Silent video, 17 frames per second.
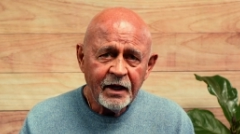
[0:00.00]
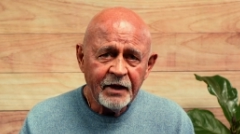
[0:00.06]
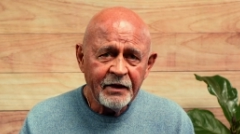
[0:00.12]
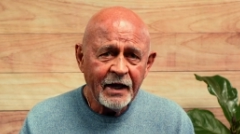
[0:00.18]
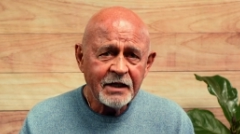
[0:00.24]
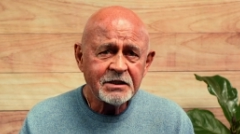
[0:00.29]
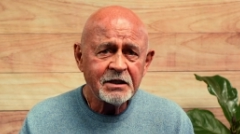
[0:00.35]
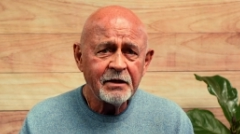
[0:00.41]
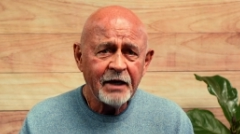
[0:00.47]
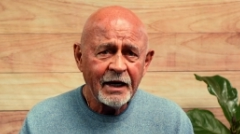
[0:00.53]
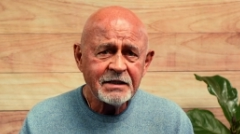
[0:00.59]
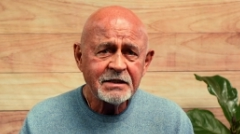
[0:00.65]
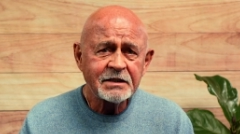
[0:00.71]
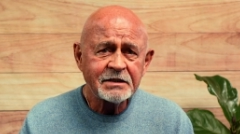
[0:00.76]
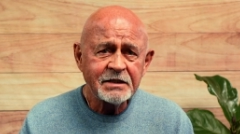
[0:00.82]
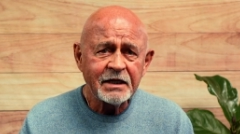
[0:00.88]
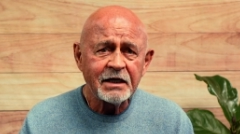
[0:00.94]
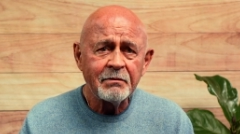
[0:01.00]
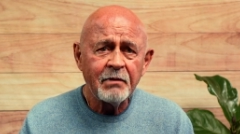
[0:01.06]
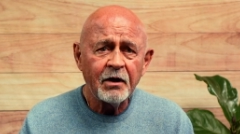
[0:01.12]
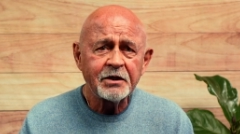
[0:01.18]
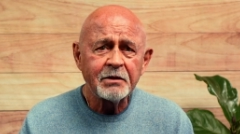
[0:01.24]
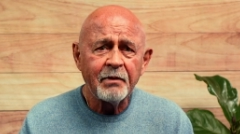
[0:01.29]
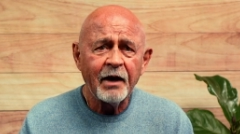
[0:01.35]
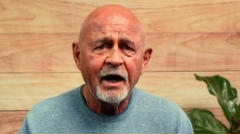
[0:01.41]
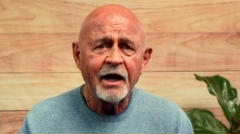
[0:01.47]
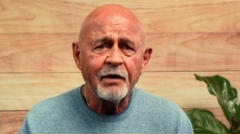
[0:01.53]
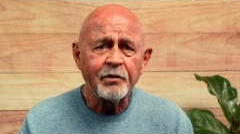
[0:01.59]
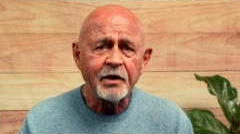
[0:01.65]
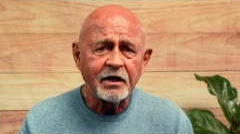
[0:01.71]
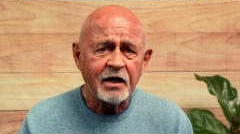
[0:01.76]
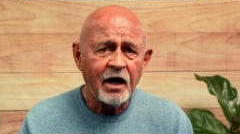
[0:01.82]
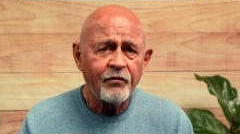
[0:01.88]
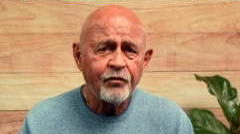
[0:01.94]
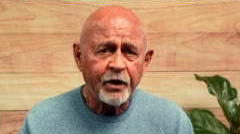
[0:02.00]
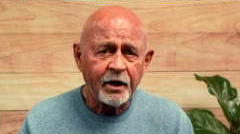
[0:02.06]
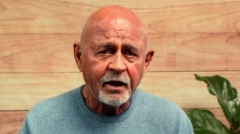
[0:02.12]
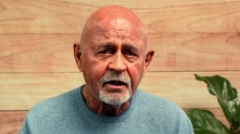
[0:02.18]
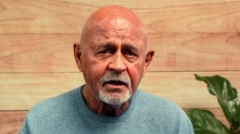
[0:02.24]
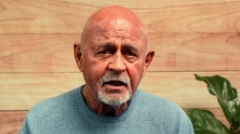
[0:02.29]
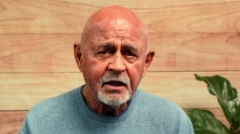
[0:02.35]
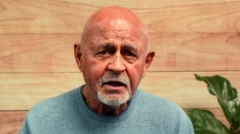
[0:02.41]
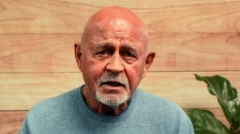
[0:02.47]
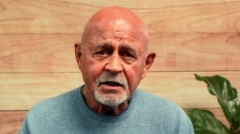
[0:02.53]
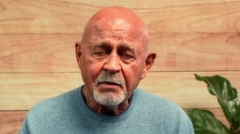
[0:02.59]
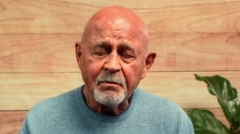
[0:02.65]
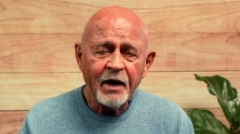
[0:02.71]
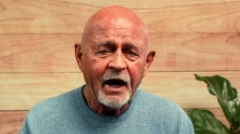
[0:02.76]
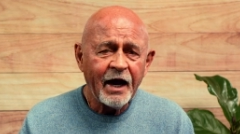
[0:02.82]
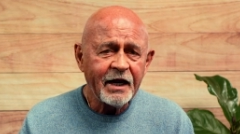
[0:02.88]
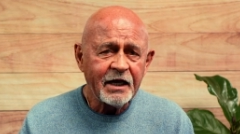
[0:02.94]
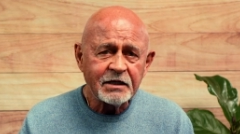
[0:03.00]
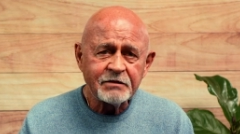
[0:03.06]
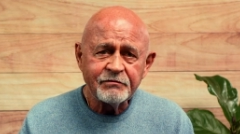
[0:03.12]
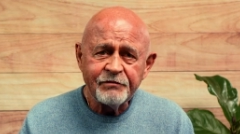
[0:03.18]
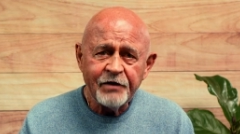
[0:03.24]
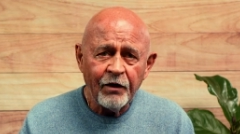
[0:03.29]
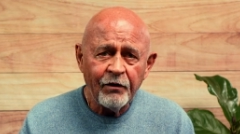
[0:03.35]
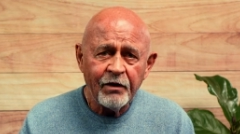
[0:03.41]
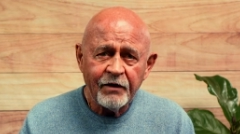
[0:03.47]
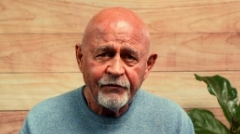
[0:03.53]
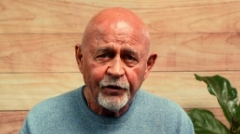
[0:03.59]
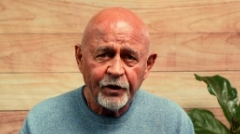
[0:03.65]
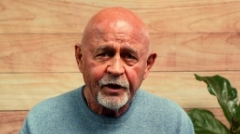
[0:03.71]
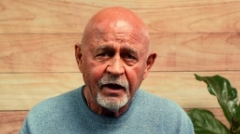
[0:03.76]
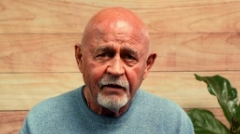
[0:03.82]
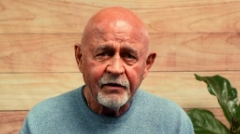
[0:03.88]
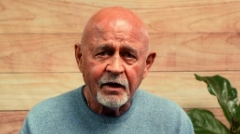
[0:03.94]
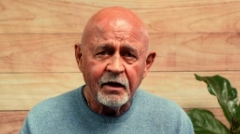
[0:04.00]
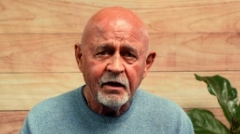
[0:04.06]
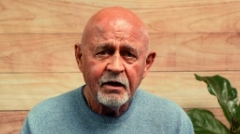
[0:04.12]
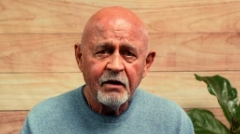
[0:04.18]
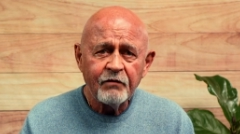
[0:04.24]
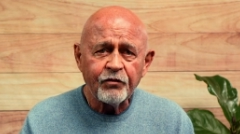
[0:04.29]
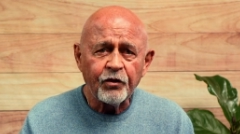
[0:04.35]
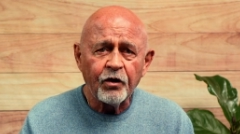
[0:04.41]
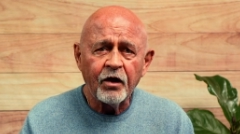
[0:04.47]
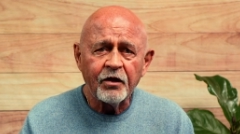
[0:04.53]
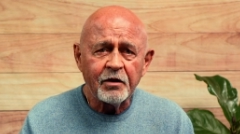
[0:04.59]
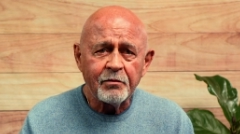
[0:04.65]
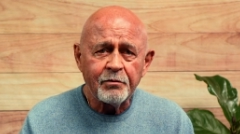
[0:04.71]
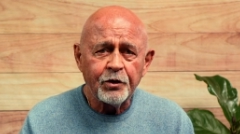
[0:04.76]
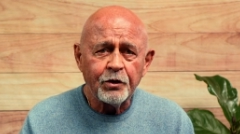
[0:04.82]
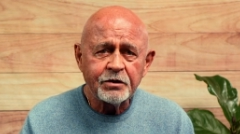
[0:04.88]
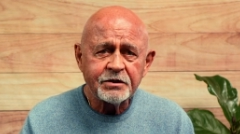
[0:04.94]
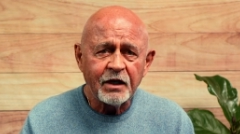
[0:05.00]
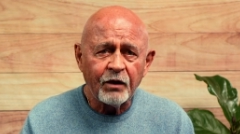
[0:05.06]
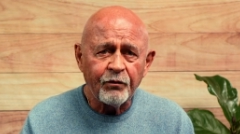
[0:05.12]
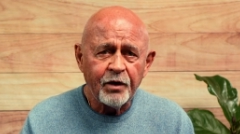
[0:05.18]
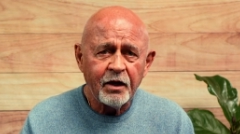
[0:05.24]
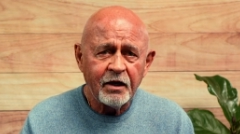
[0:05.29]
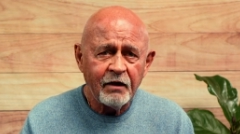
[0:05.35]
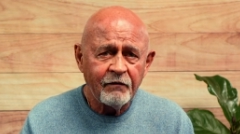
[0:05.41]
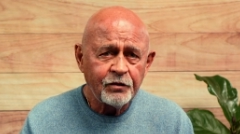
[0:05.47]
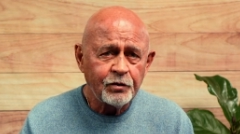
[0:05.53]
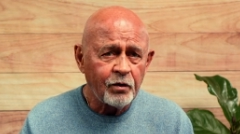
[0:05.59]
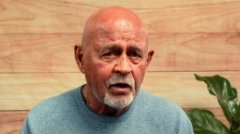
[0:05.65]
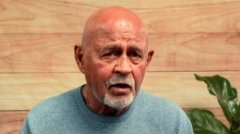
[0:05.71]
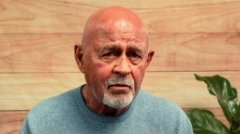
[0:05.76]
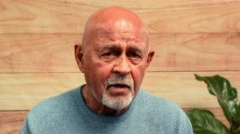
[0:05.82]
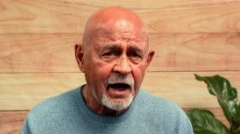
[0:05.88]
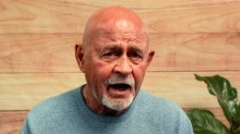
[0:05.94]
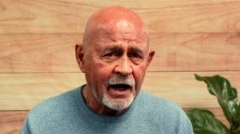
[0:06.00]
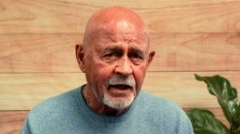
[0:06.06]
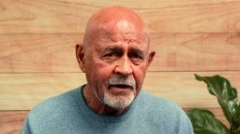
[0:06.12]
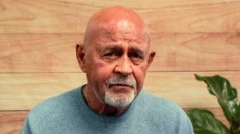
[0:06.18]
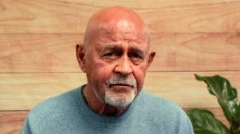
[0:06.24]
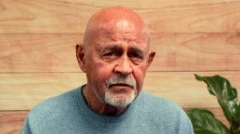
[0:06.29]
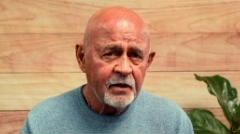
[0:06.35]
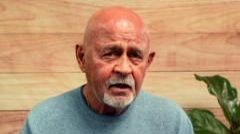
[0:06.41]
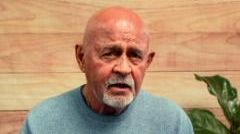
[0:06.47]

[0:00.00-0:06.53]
And that's the nicest thing about the body recovering. The body is very forgiving for all the abuse that we give to our body.